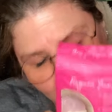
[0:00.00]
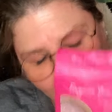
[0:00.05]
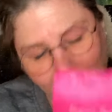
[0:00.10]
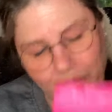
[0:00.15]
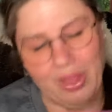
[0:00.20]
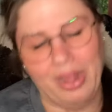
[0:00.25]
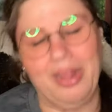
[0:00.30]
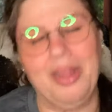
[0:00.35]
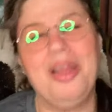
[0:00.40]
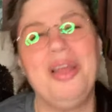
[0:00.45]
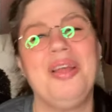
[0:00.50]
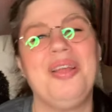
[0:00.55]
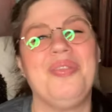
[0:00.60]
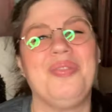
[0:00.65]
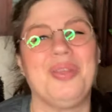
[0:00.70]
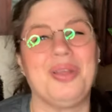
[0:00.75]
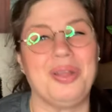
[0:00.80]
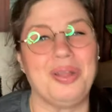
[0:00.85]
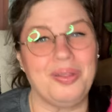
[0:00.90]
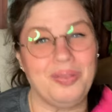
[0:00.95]

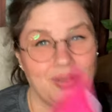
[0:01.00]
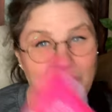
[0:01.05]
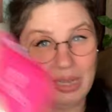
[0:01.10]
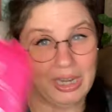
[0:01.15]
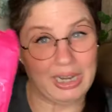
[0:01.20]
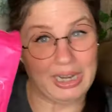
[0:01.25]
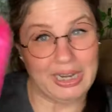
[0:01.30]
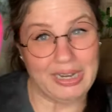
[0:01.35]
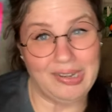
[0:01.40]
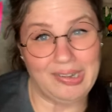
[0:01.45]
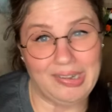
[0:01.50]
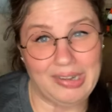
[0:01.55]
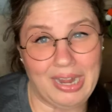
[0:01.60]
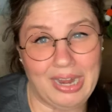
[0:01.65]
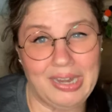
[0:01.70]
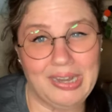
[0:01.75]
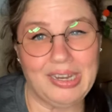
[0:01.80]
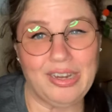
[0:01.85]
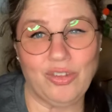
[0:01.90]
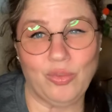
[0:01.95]
The linen
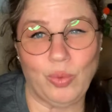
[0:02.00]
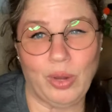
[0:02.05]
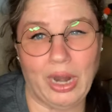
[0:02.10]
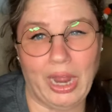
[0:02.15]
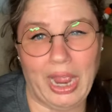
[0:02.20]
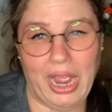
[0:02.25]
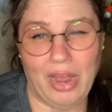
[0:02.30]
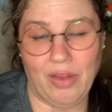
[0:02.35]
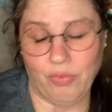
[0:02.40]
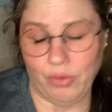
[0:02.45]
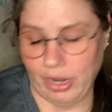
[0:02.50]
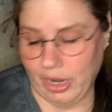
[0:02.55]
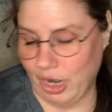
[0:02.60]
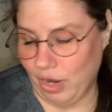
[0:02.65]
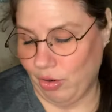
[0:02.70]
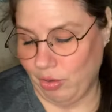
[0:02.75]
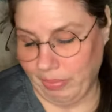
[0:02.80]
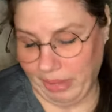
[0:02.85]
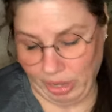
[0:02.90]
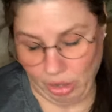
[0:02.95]
scent is what I have right
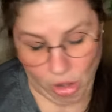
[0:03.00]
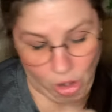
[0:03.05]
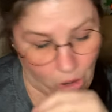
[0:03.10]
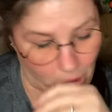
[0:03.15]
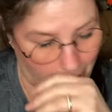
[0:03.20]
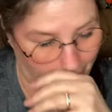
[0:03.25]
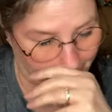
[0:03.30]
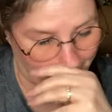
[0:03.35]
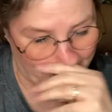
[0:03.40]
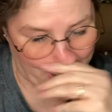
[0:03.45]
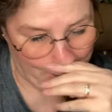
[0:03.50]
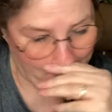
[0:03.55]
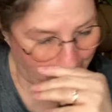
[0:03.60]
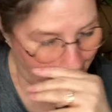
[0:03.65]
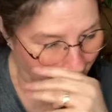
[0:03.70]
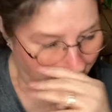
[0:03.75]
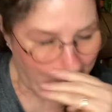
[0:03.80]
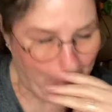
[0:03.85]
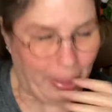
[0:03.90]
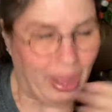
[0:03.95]
now in my car.
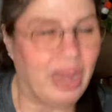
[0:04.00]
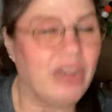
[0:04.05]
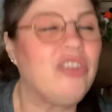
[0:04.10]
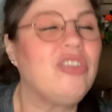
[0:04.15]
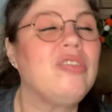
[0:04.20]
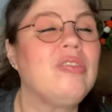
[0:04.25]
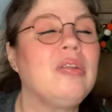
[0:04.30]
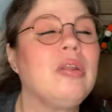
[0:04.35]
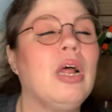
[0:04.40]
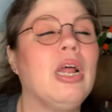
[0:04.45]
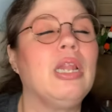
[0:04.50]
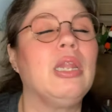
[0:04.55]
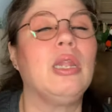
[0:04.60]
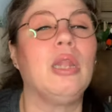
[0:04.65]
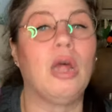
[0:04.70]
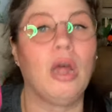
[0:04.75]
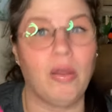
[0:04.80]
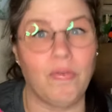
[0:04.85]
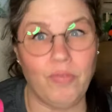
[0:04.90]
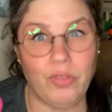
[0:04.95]
I
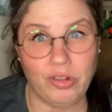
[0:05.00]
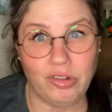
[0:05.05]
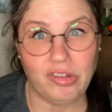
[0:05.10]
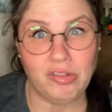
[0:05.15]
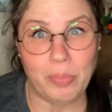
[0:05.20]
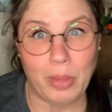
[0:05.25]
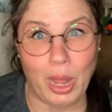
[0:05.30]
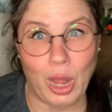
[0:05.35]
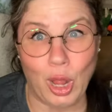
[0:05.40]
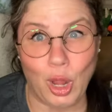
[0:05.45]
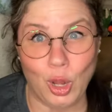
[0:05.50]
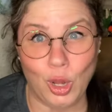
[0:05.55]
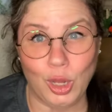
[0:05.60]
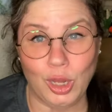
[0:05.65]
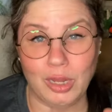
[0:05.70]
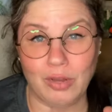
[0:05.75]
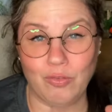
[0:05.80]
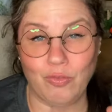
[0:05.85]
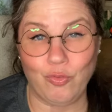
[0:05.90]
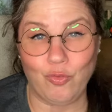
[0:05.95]
love the smell
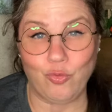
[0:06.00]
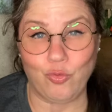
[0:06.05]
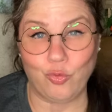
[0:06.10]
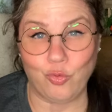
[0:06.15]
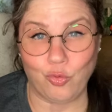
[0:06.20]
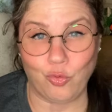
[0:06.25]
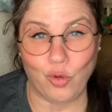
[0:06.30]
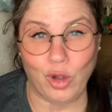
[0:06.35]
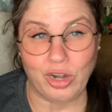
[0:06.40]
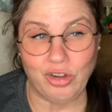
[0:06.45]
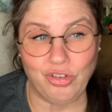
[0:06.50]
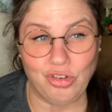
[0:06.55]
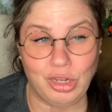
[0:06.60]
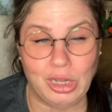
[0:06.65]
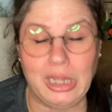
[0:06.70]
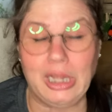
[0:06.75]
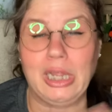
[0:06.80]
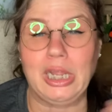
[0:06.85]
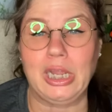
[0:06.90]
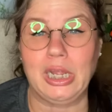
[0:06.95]
of
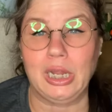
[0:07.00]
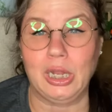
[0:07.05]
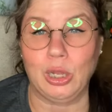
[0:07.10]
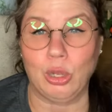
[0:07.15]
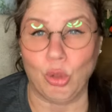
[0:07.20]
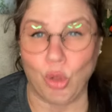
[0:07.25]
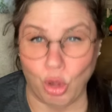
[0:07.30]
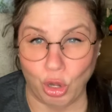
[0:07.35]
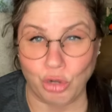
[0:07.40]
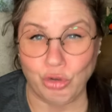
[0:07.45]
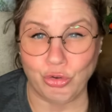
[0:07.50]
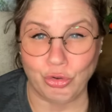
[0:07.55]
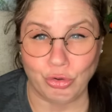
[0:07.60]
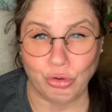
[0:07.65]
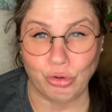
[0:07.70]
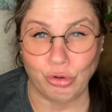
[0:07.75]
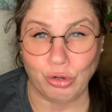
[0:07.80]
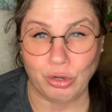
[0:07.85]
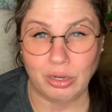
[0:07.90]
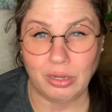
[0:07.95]
freshly
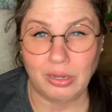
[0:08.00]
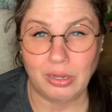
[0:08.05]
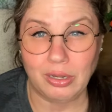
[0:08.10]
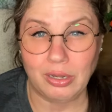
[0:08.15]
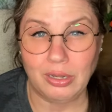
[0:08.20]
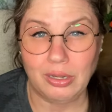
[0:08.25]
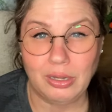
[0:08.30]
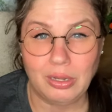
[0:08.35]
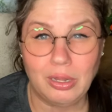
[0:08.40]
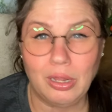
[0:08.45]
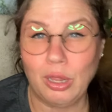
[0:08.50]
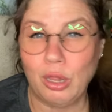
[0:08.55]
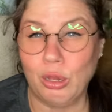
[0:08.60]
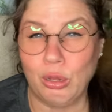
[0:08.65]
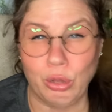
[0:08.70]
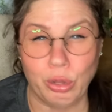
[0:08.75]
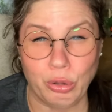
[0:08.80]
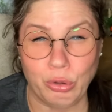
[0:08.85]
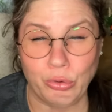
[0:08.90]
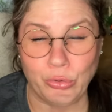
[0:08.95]
laundered
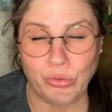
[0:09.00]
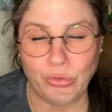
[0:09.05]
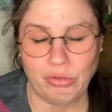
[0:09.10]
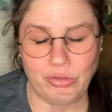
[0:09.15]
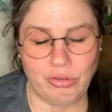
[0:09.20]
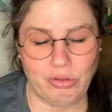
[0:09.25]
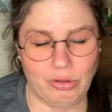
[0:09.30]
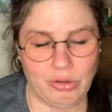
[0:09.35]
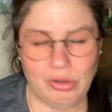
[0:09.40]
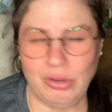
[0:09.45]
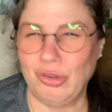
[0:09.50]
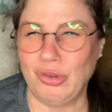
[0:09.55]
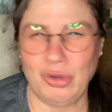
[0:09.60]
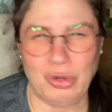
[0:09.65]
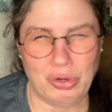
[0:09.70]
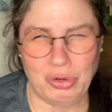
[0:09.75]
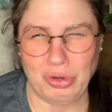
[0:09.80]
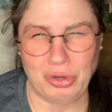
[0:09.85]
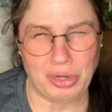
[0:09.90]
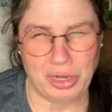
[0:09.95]
clothes.
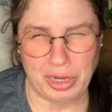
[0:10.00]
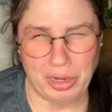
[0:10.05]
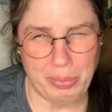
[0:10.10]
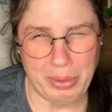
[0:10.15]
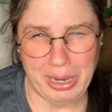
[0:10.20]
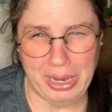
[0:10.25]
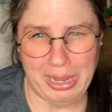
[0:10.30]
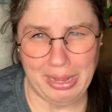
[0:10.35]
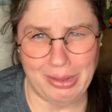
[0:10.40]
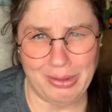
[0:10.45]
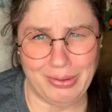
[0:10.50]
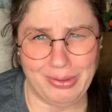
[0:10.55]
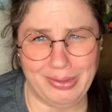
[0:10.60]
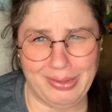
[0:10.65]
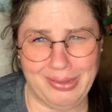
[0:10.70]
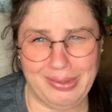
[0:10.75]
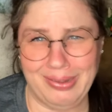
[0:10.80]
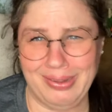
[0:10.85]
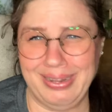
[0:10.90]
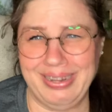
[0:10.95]
Anybody
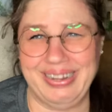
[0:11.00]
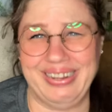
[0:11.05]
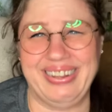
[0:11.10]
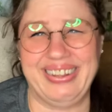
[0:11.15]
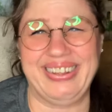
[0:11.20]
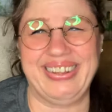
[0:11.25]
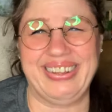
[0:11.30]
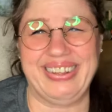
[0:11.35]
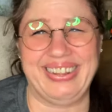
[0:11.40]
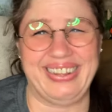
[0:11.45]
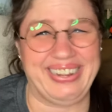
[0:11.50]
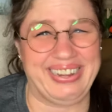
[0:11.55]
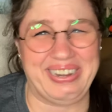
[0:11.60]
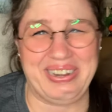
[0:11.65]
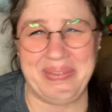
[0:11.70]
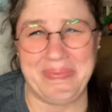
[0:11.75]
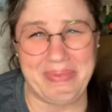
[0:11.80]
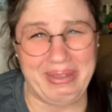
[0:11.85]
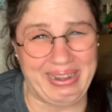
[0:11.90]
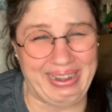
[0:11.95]
else?
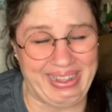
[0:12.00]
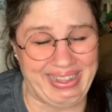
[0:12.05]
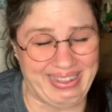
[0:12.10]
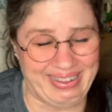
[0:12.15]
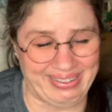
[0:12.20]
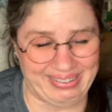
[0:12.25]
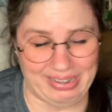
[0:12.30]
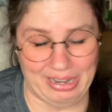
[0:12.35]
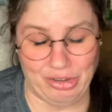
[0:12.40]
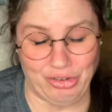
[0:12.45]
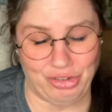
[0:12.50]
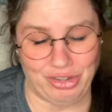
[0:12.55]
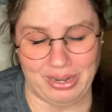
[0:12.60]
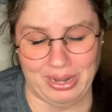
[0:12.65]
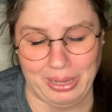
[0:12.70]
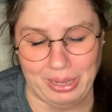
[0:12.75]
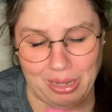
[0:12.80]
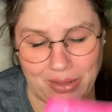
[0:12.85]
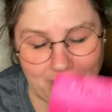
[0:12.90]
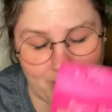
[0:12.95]
I
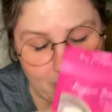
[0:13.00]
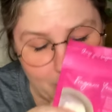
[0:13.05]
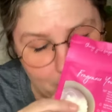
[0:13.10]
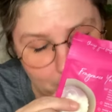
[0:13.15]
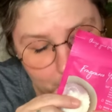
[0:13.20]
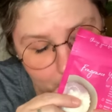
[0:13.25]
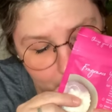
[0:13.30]
love it.